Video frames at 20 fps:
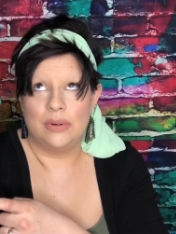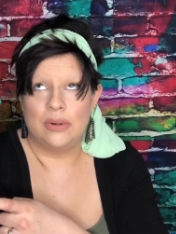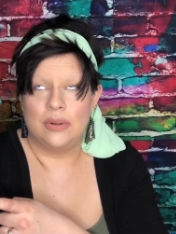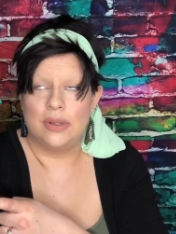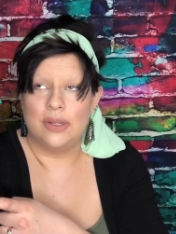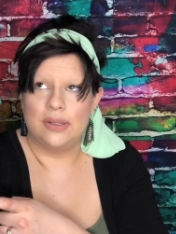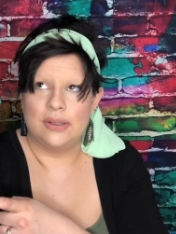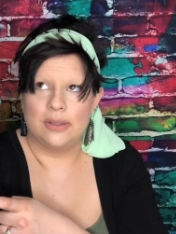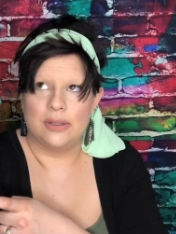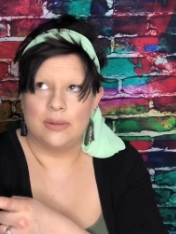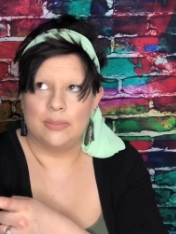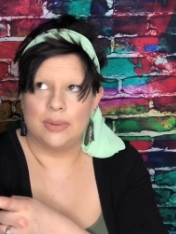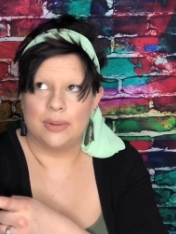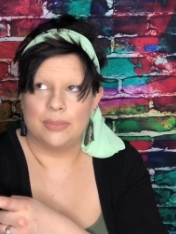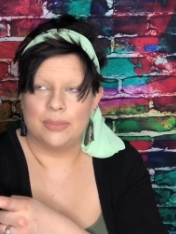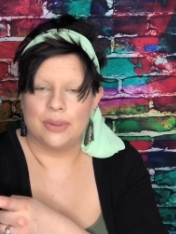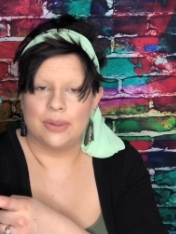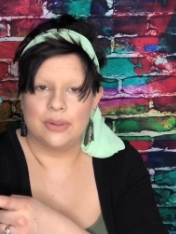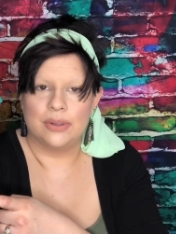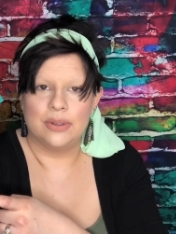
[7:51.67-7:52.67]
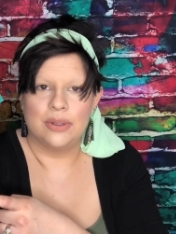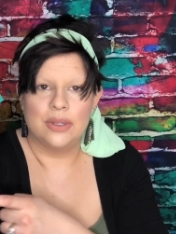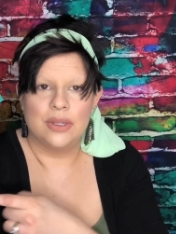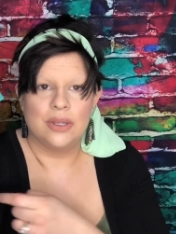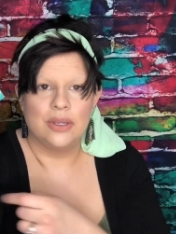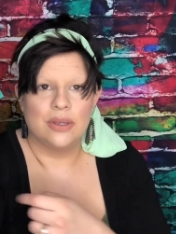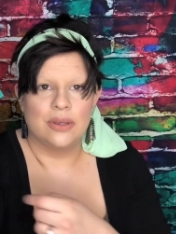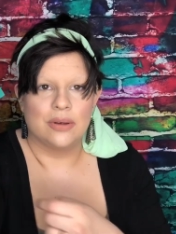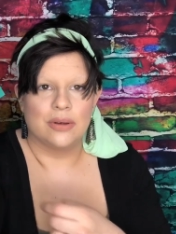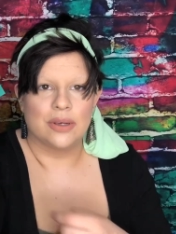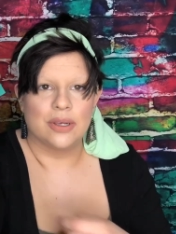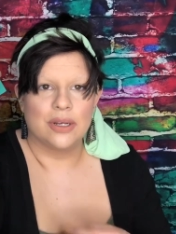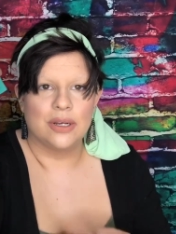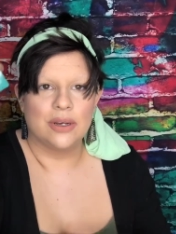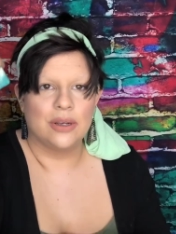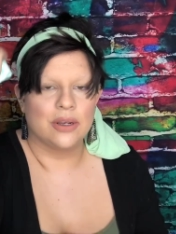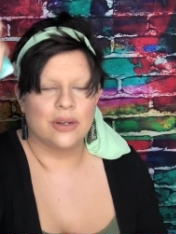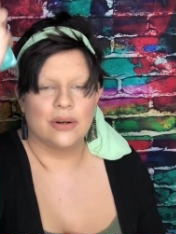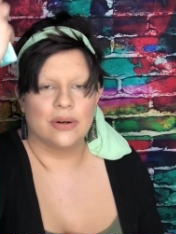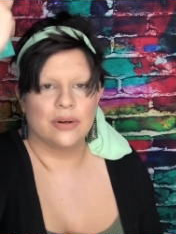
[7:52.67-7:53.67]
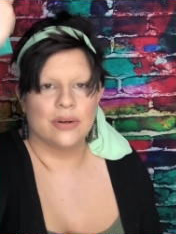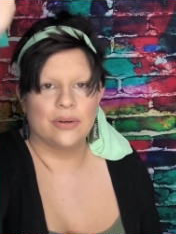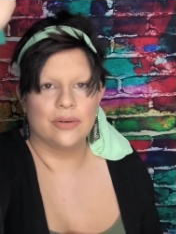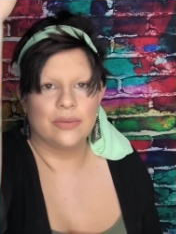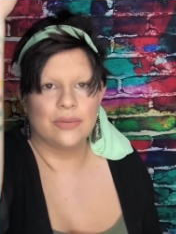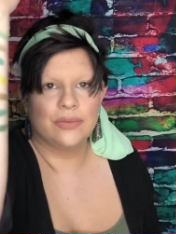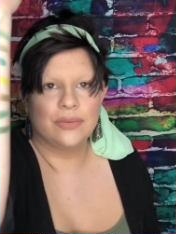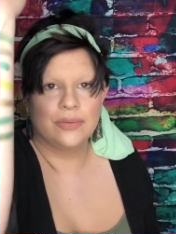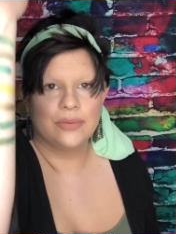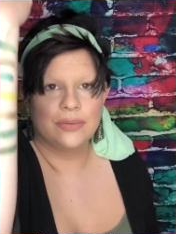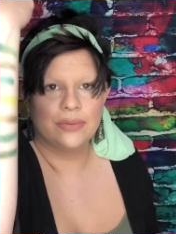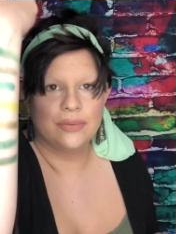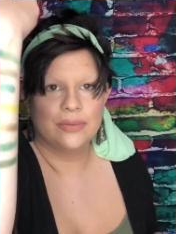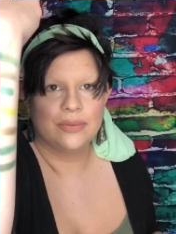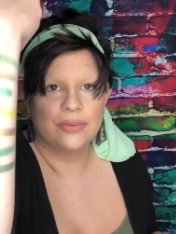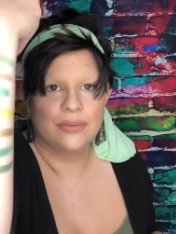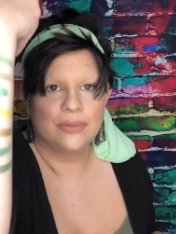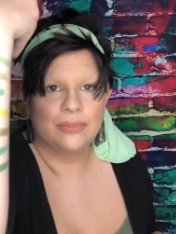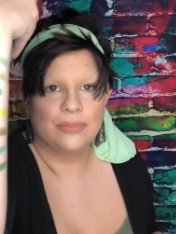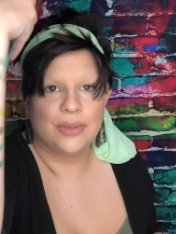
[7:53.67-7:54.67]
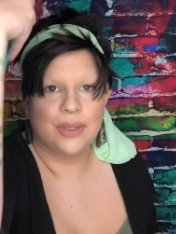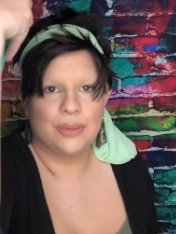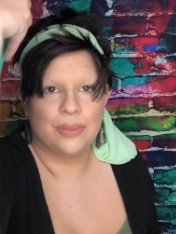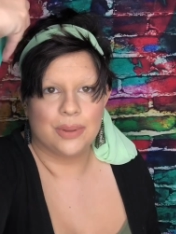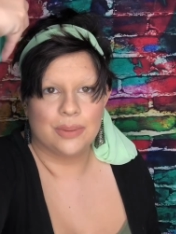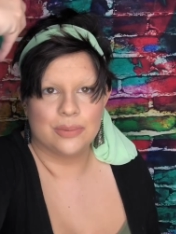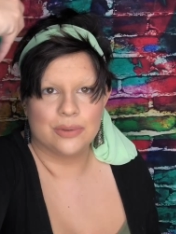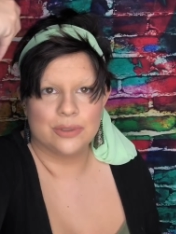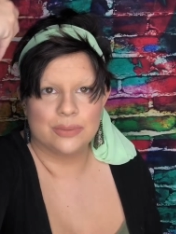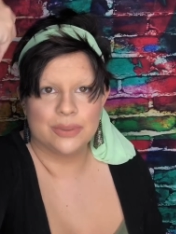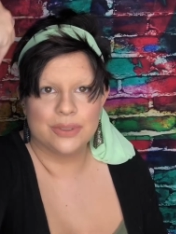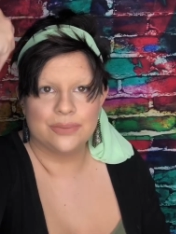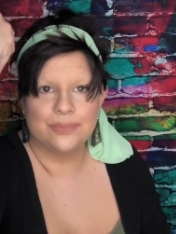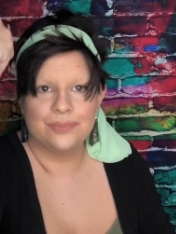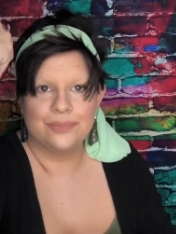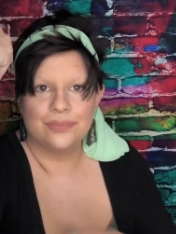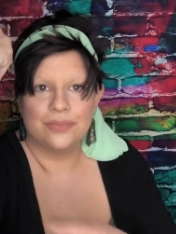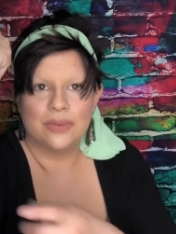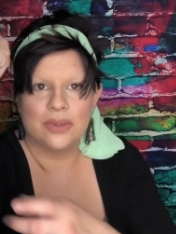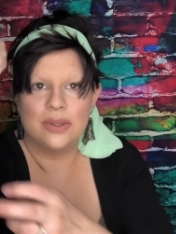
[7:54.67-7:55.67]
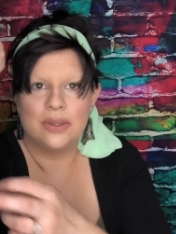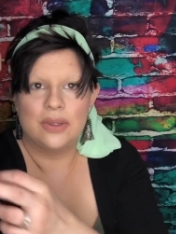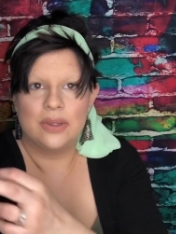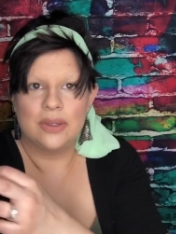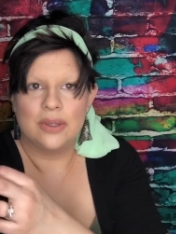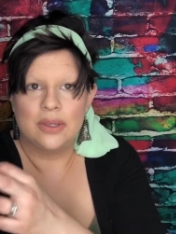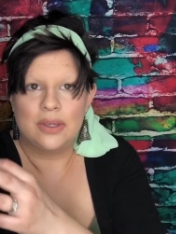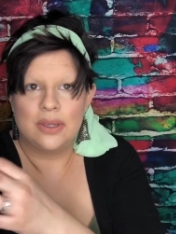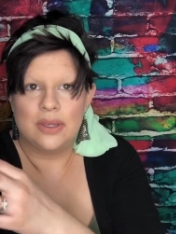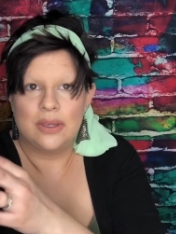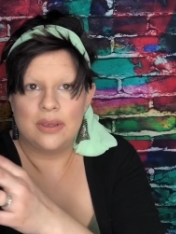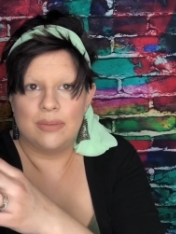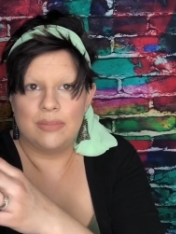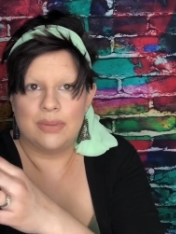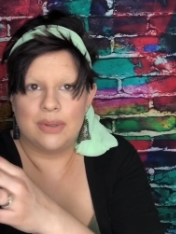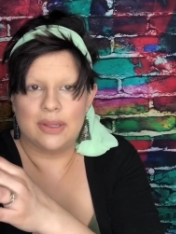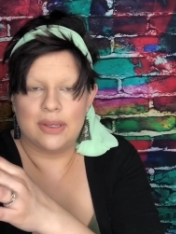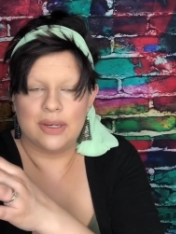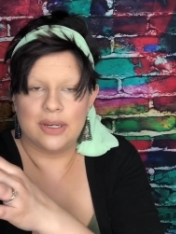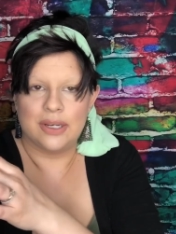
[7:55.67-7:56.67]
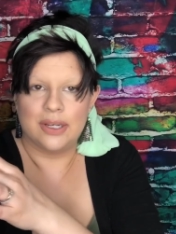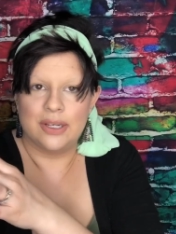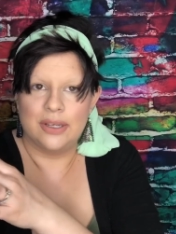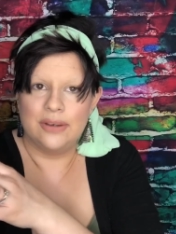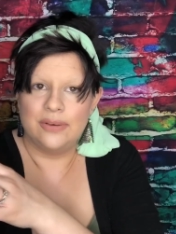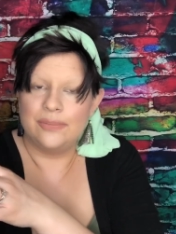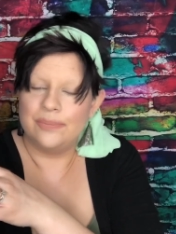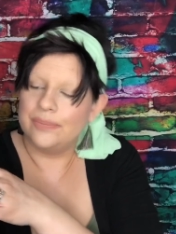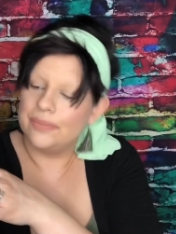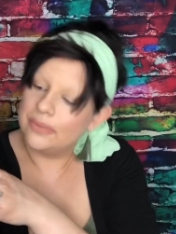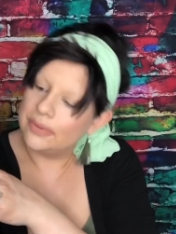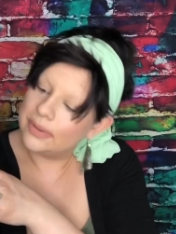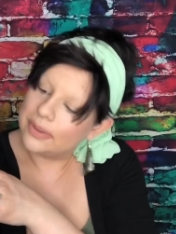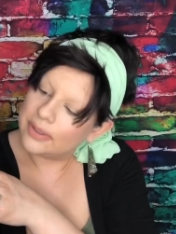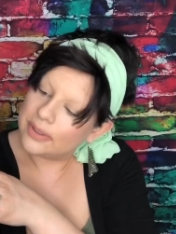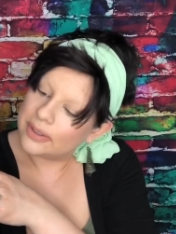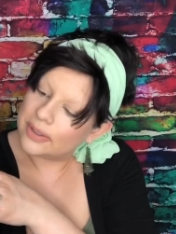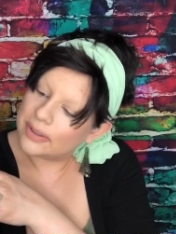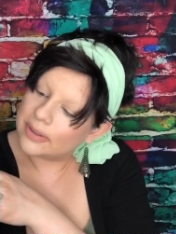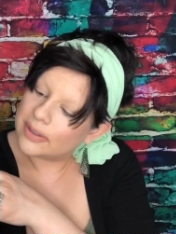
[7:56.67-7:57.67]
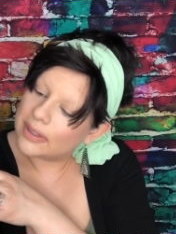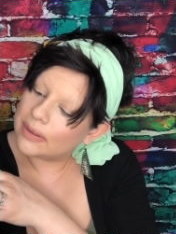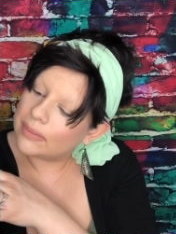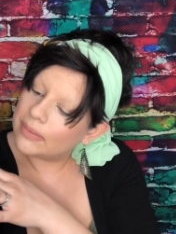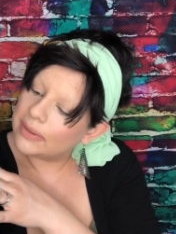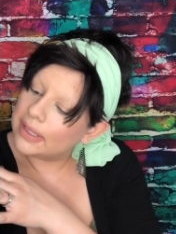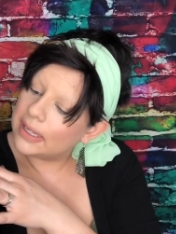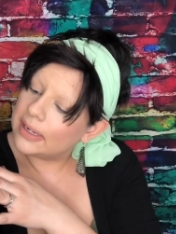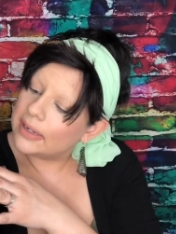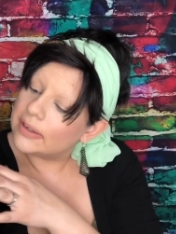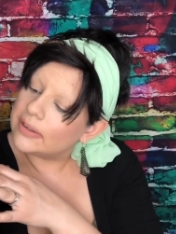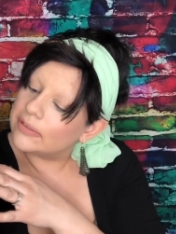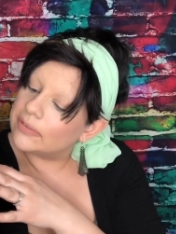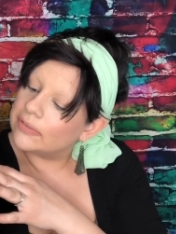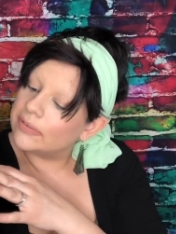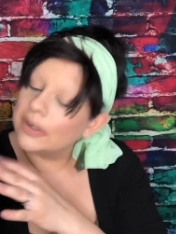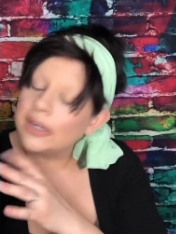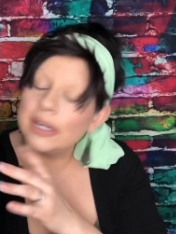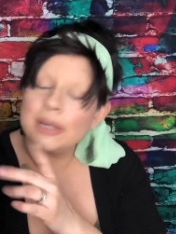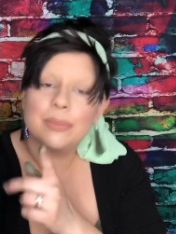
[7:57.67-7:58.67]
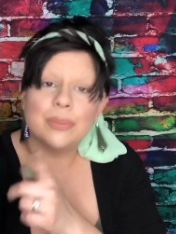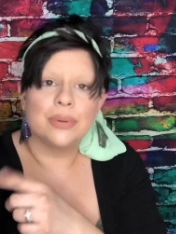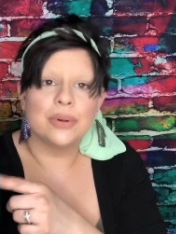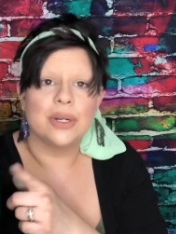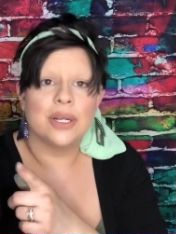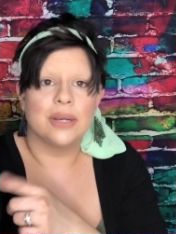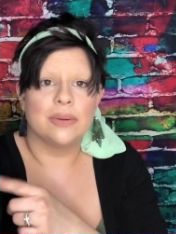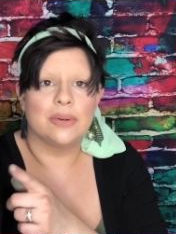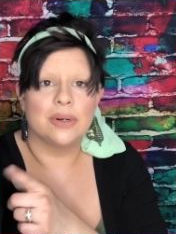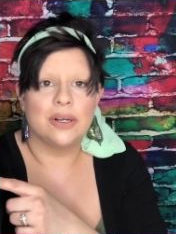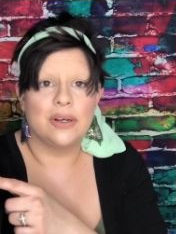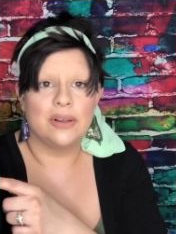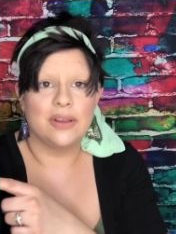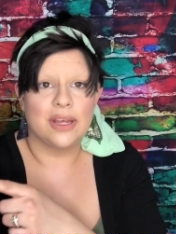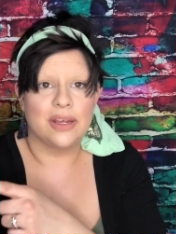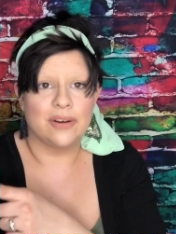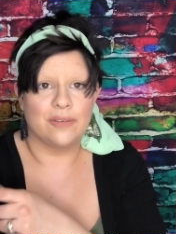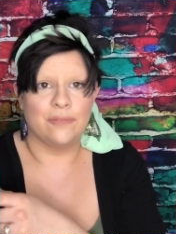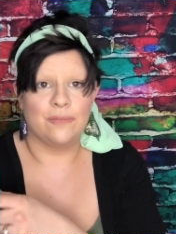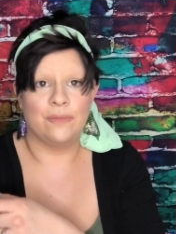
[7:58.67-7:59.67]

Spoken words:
No, it's La Bamba. Okay, now I don't know. Maybe I'm tripping. But there you go. There's that one. That is a very pretty, I would call that a